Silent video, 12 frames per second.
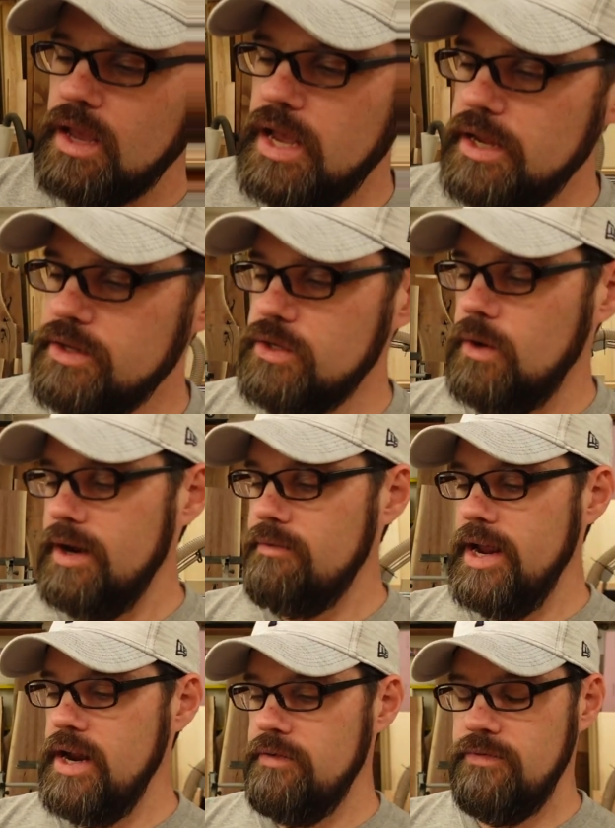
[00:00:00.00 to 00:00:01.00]
And so I
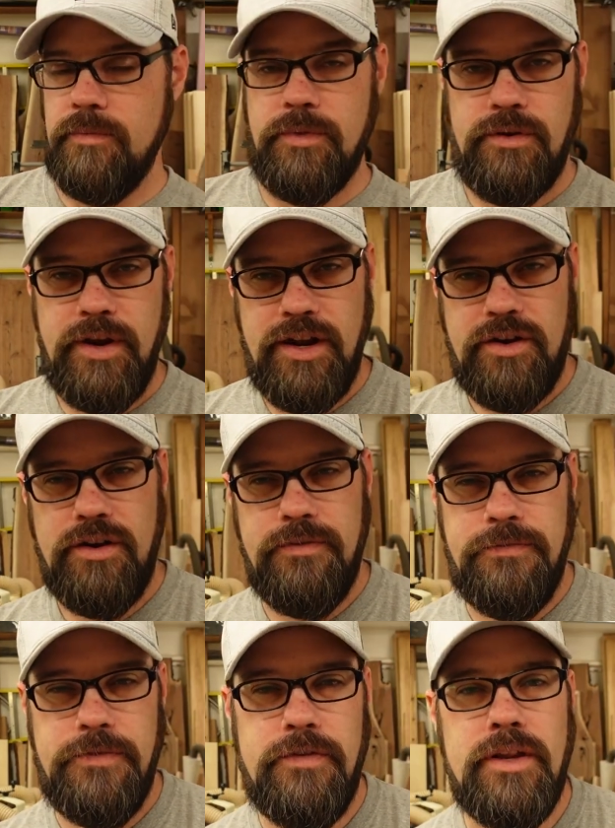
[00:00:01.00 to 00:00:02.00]
ran it from
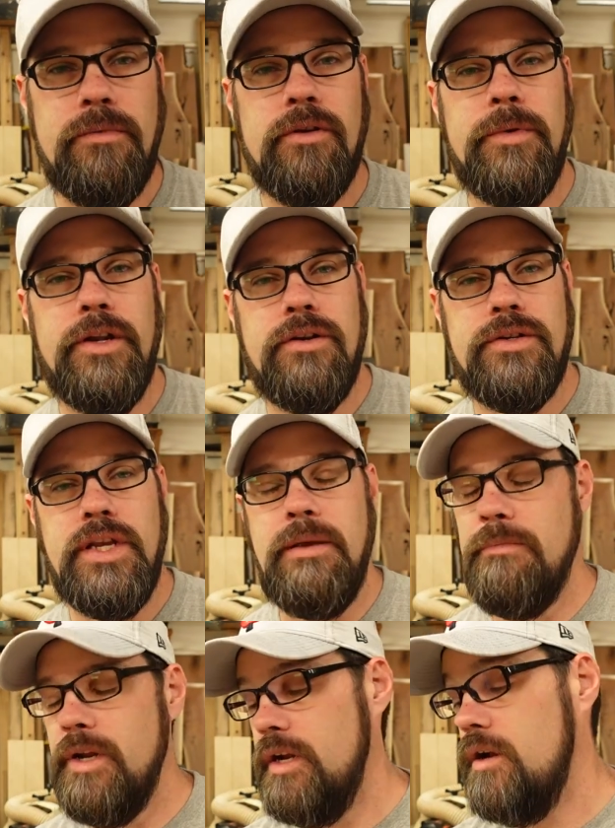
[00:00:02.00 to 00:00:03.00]
350 millimeters a
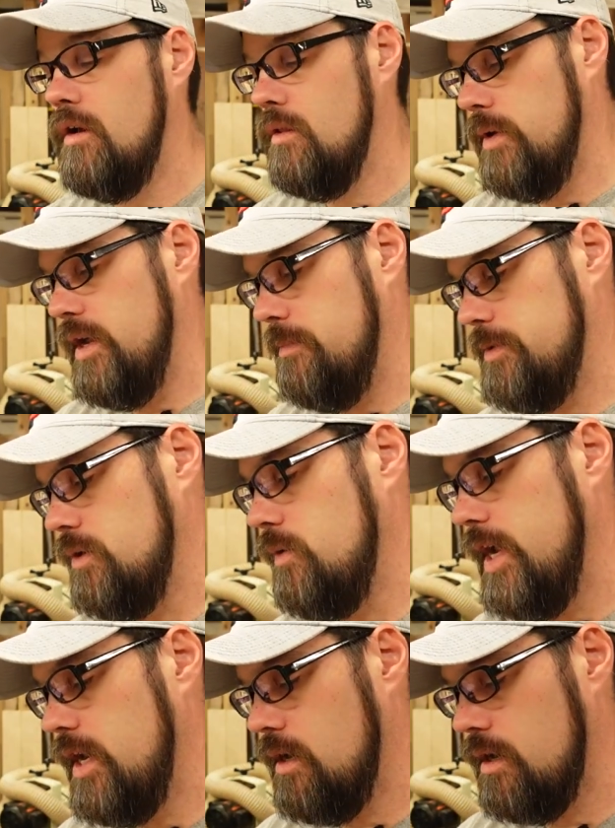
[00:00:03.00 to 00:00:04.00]
minute all the way up
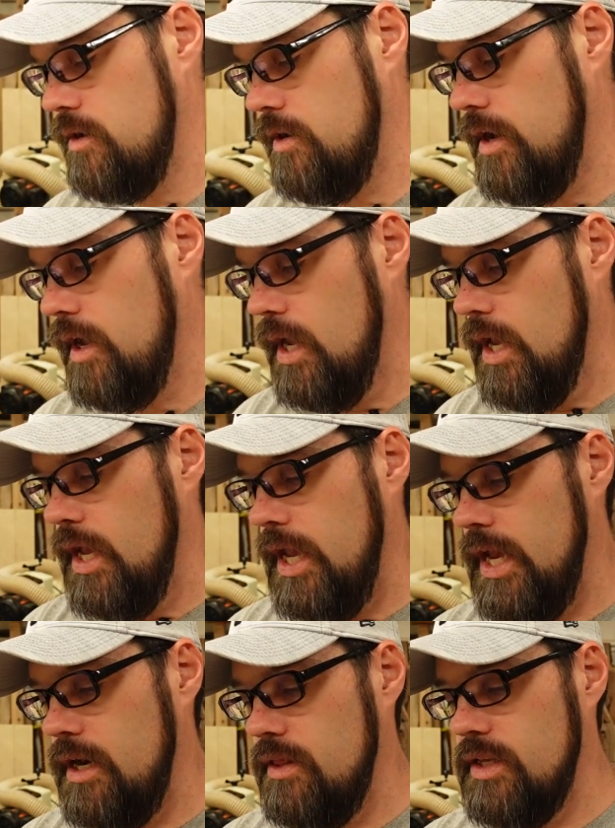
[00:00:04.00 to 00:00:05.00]
to 800.
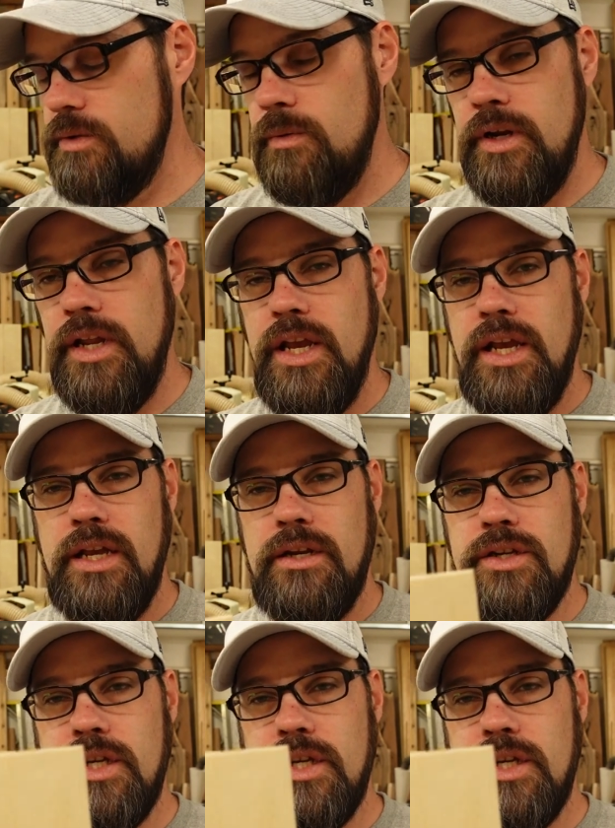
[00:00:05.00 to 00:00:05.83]
And in this one, it